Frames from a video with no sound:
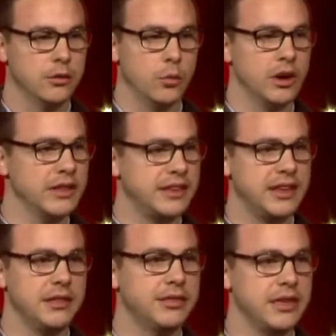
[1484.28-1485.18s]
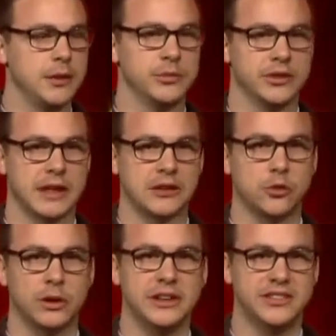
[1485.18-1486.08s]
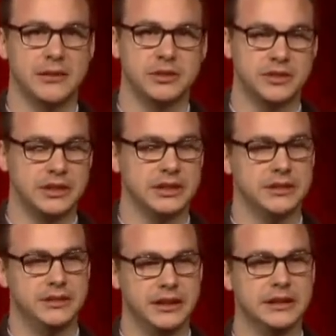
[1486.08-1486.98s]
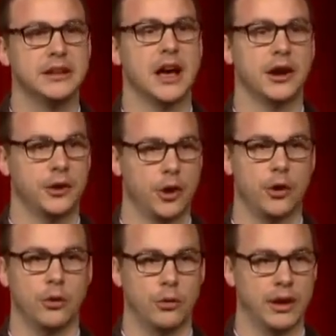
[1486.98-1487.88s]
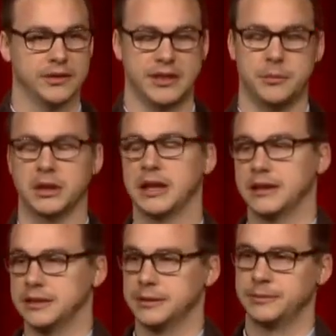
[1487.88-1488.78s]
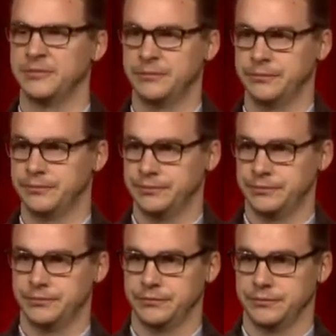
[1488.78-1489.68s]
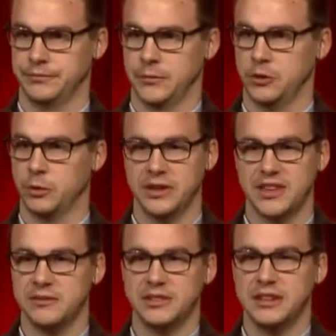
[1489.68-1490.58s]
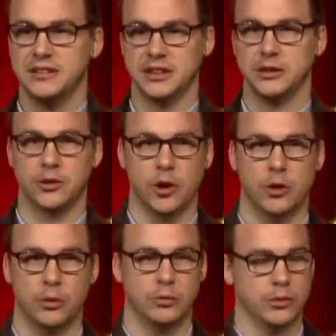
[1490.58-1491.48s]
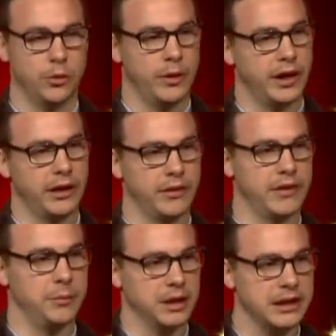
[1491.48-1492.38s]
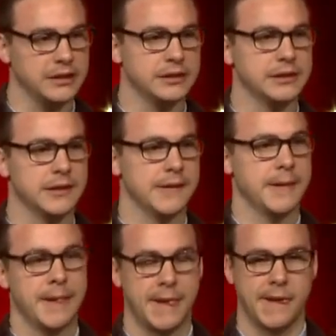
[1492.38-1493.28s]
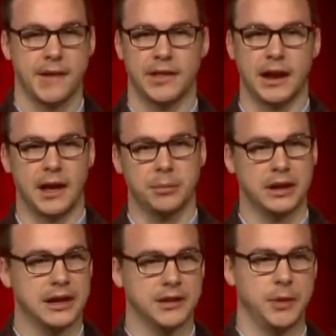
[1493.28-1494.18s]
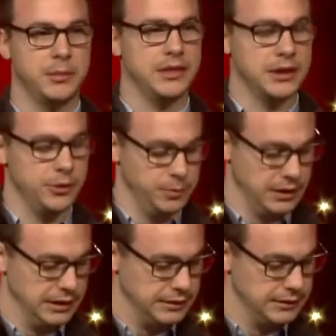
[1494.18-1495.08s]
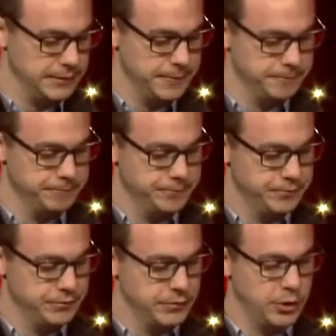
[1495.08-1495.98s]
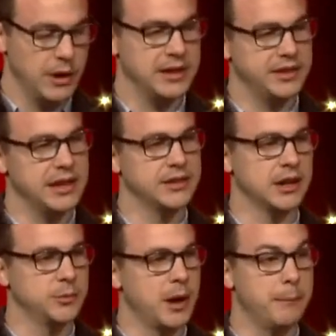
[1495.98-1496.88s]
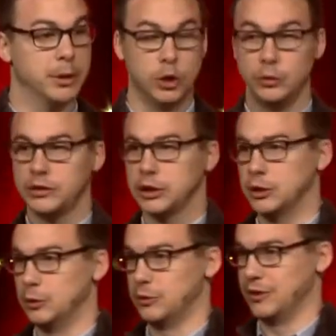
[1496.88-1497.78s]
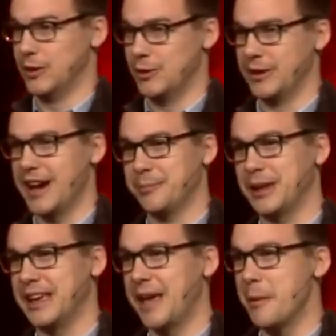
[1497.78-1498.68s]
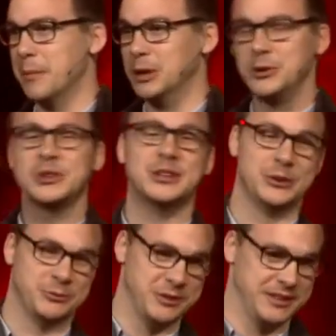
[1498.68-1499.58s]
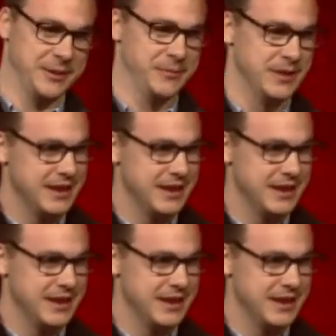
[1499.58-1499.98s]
one of the key themes is that 2017 did not go as they planned. 2017 didn't go the way that they planned. And that I planned, and maybe that you planned. You know, Isaiah talked about Blue's Clues, you know, God playing a game of Blue's Clues with him.